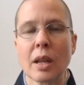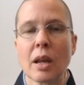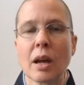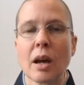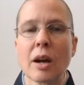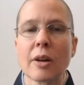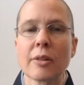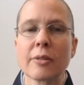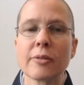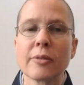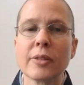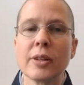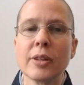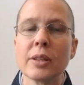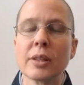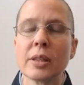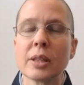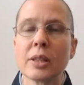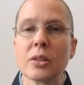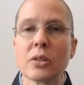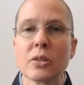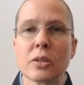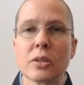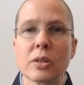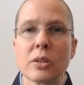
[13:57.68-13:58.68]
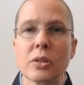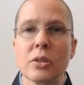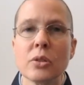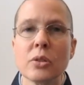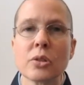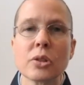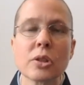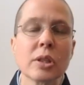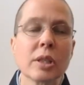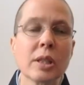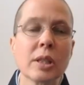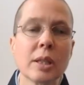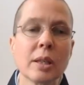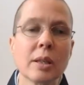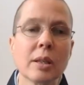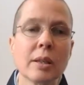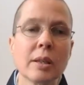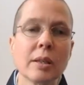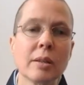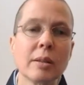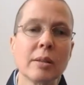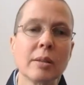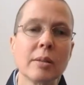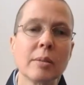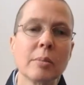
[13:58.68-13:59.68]
Our feelings usually
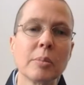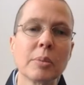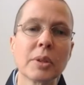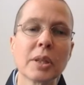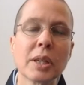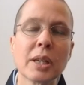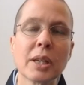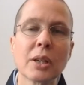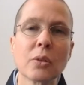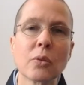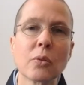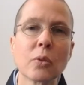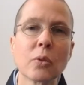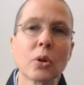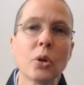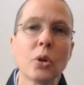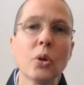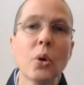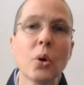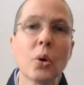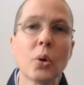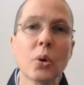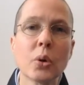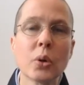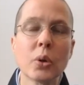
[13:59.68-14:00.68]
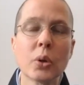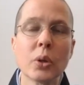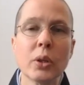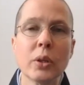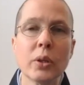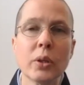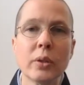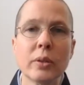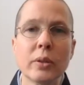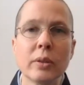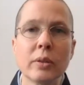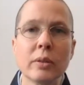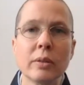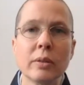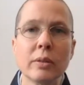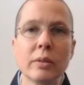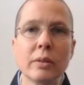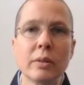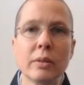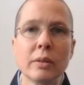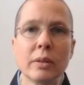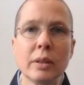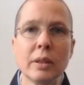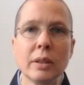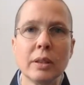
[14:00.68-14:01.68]
play a role
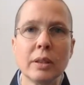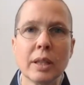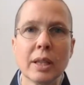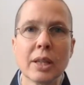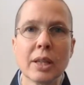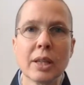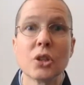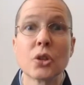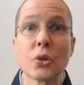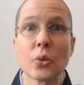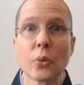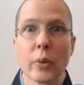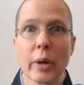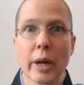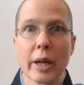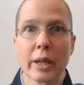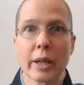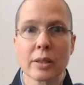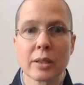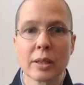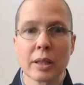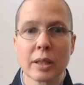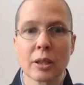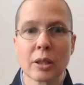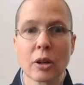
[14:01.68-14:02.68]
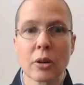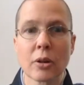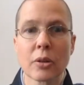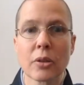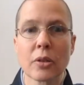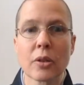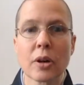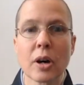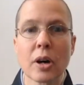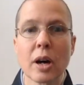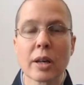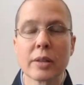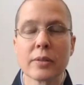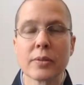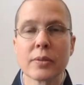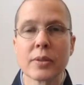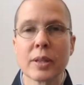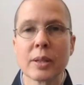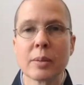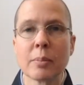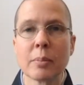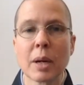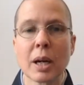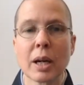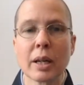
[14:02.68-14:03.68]
in directing our thoughts
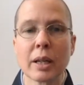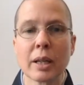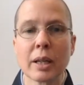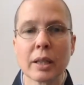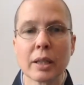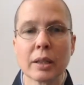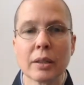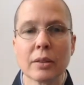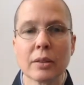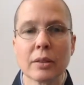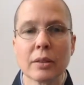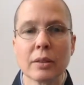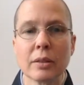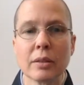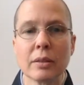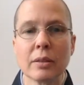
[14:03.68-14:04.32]
and mind.